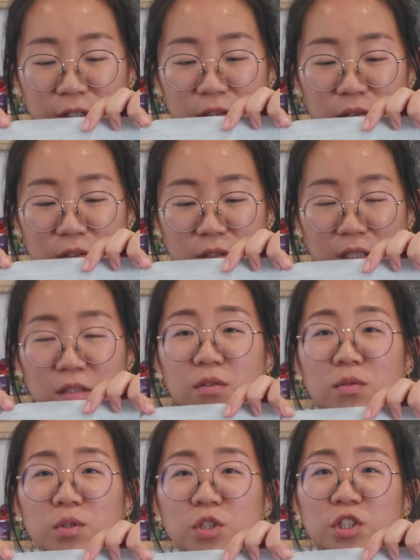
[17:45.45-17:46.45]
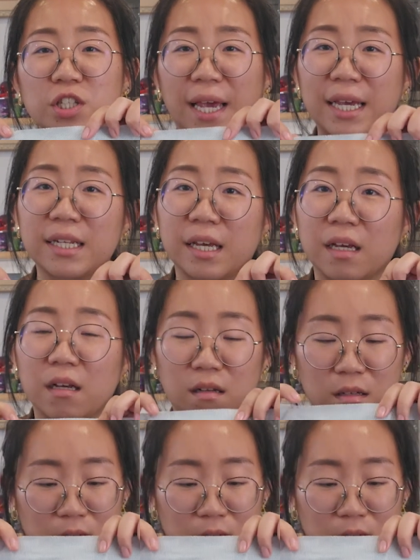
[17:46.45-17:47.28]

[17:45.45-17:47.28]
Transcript: subtle shading.